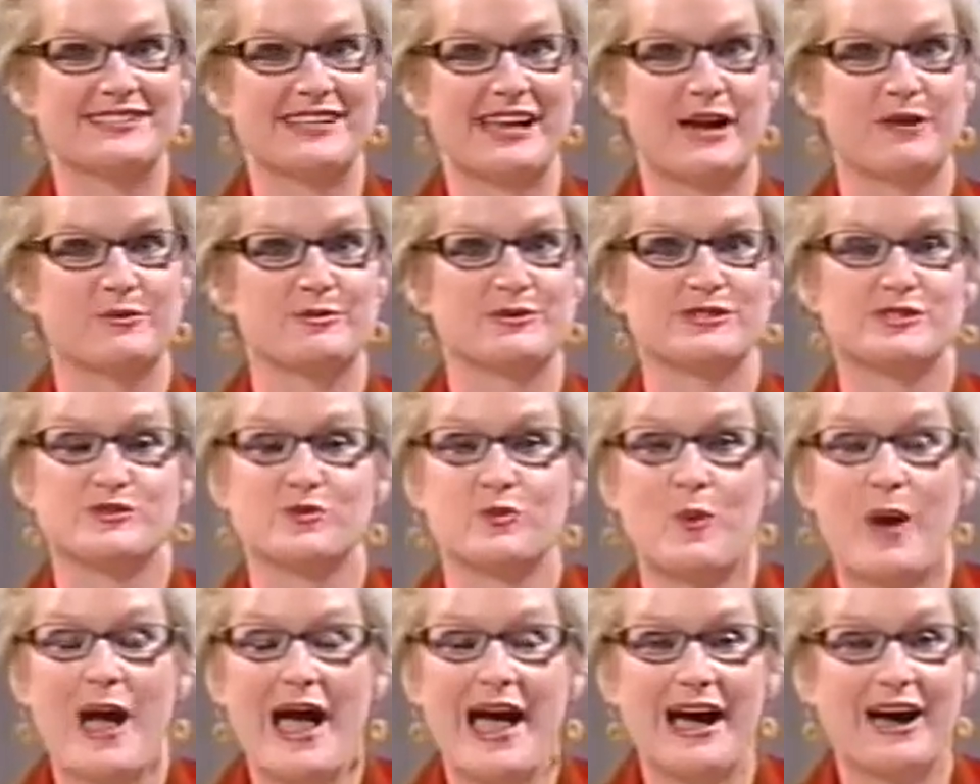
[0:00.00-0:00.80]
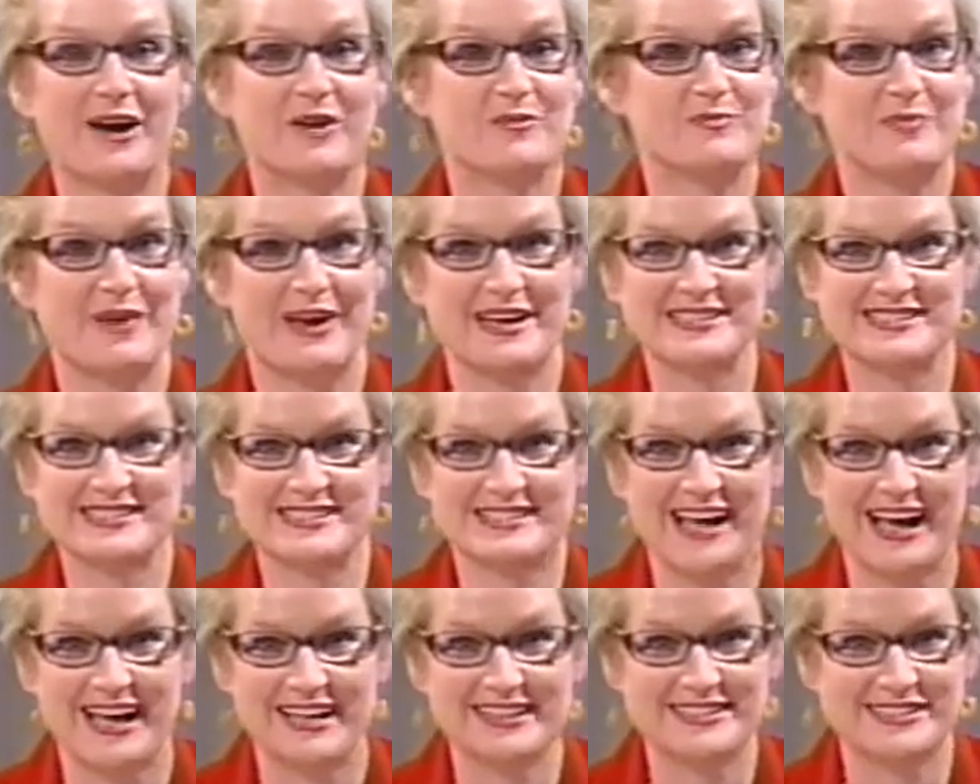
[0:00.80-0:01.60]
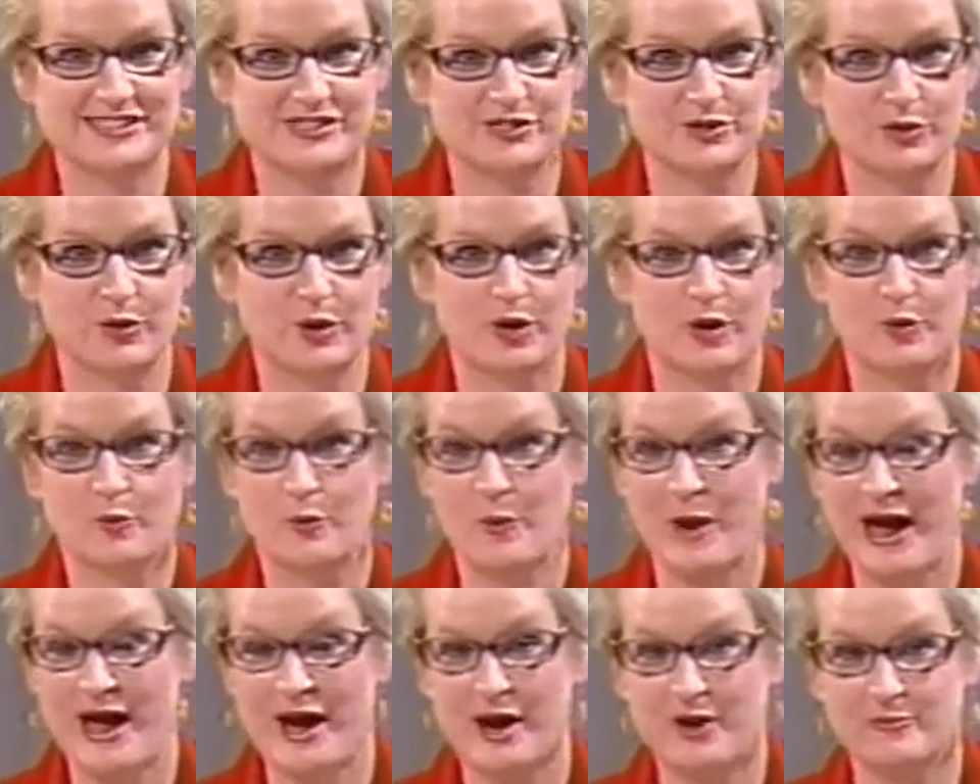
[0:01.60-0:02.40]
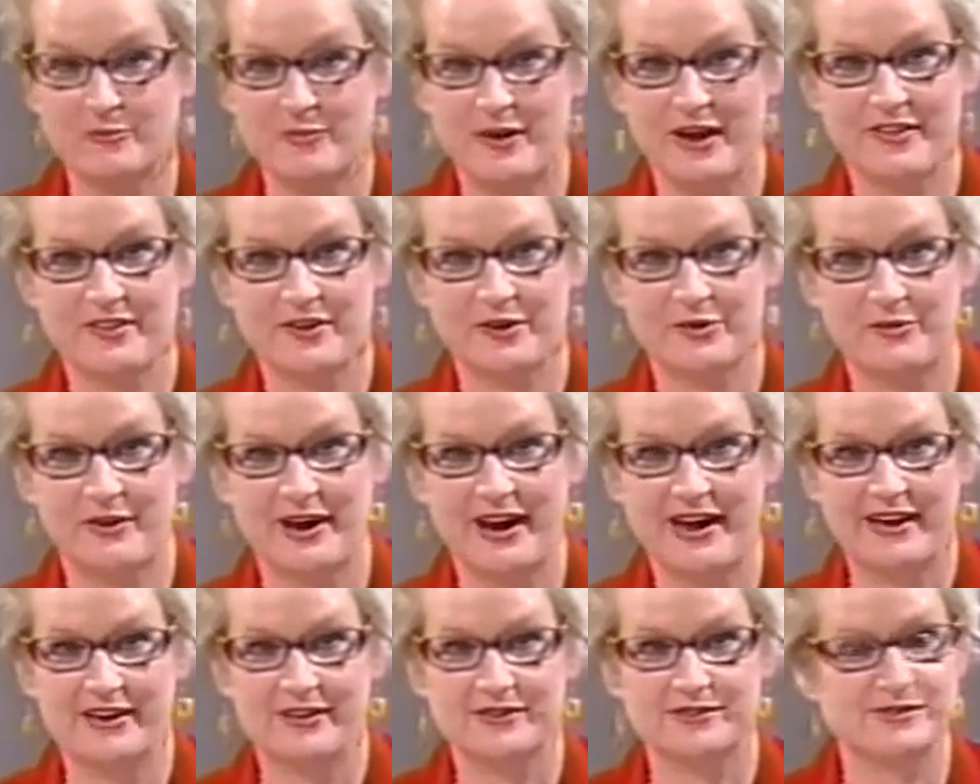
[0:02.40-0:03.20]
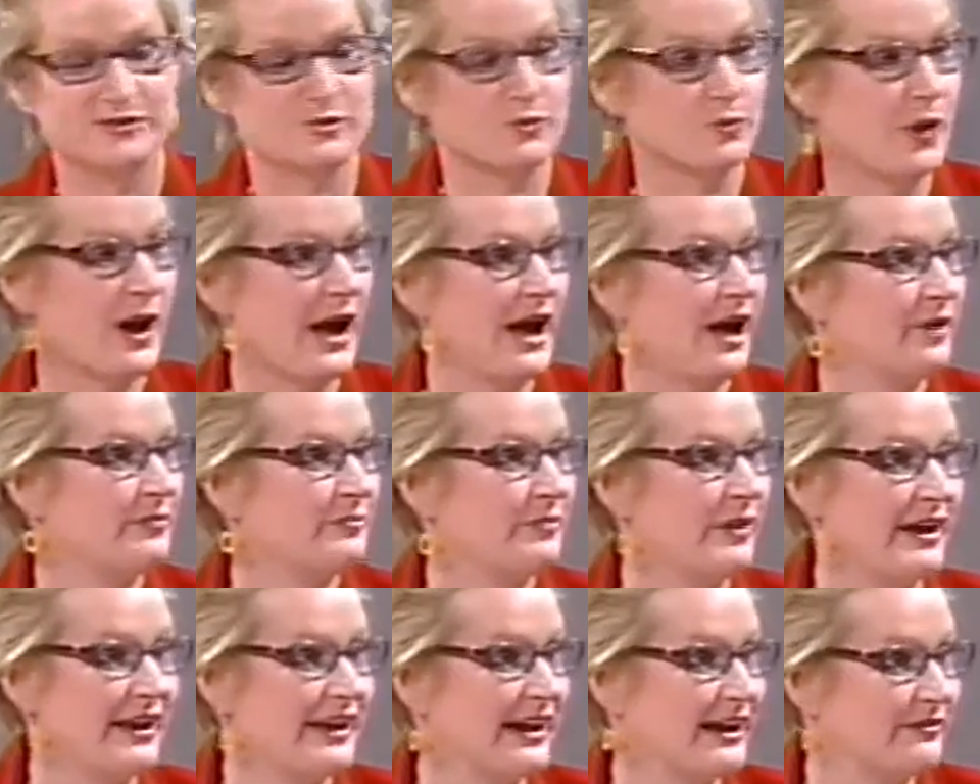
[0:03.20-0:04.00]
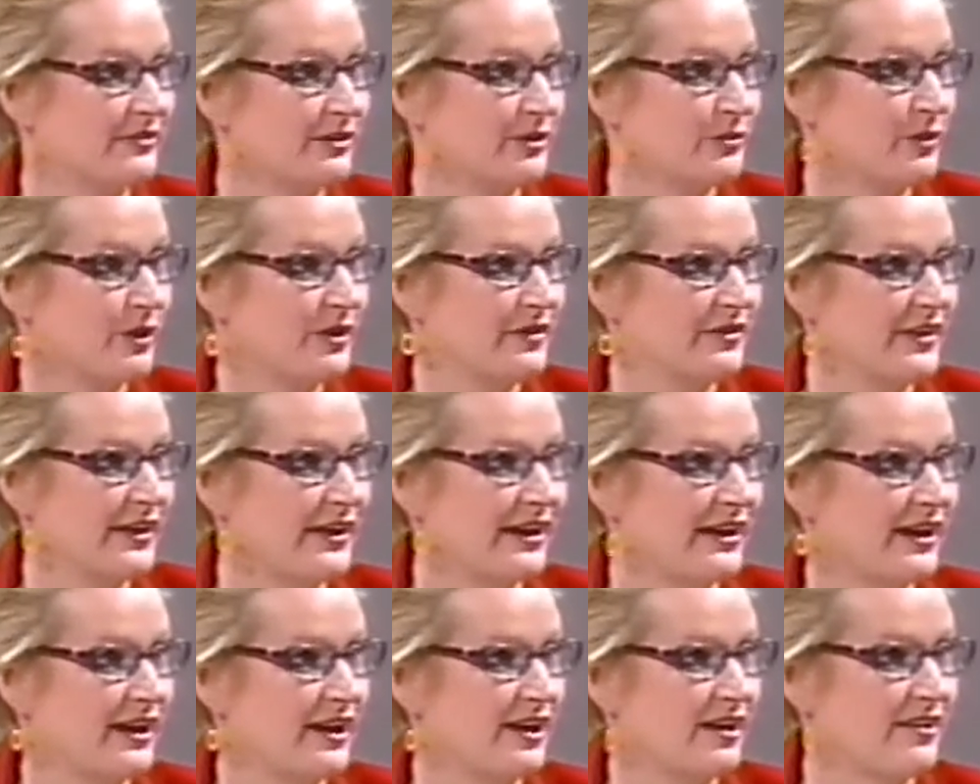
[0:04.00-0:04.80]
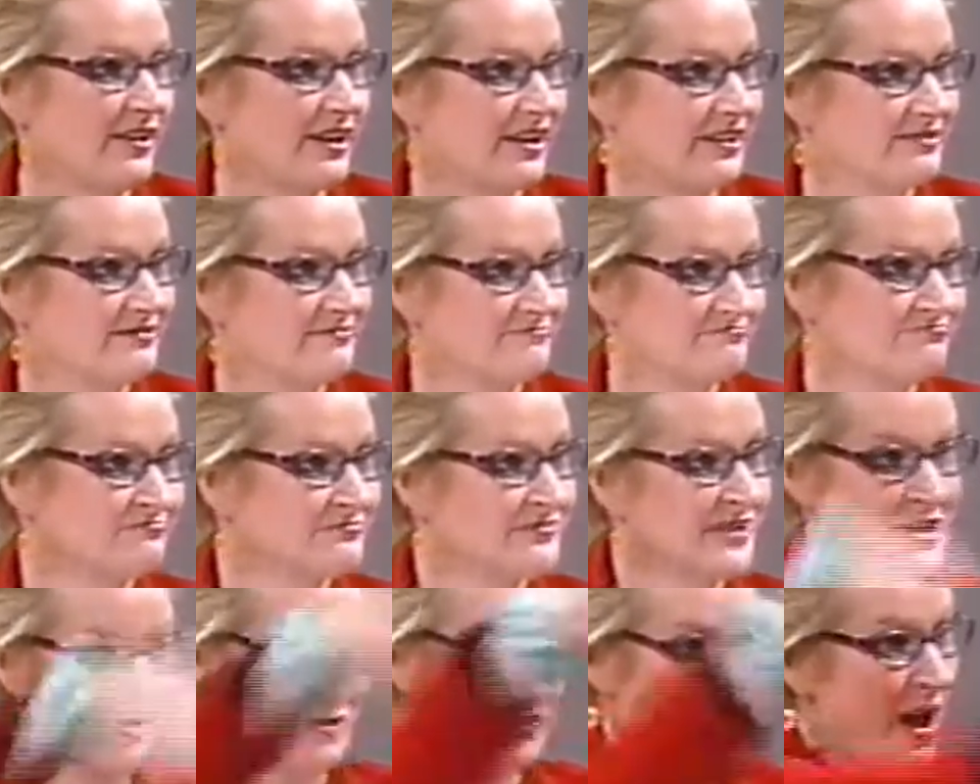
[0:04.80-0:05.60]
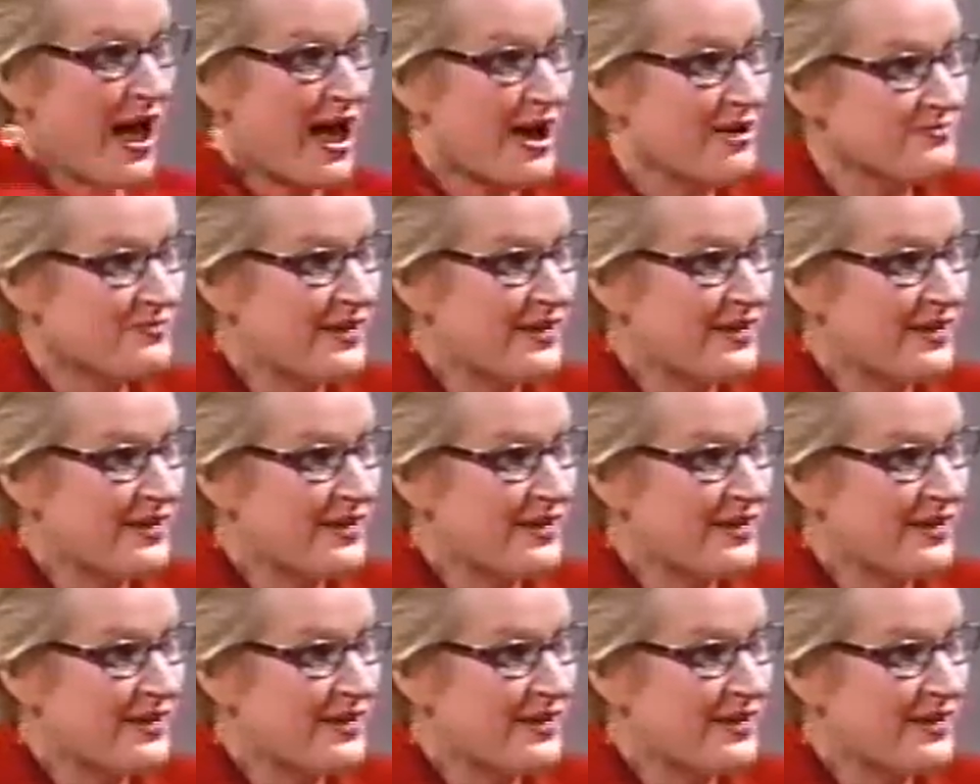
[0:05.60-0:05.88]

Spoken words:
I was wowed by Scott's tour, wowed by the grounds, wowed by everyone there, and wowed by